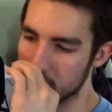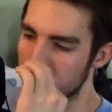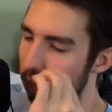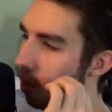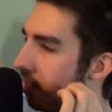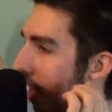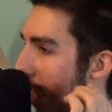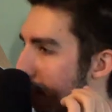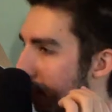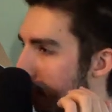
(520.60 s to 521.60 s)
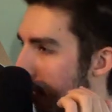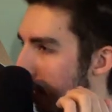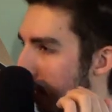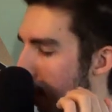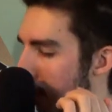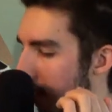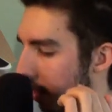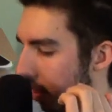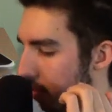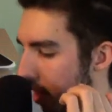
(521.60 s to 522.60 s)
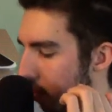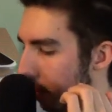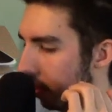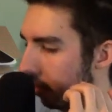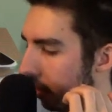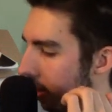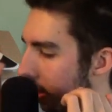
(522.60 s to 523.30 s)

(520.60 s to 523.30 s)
what type of studying are we talking about? Well,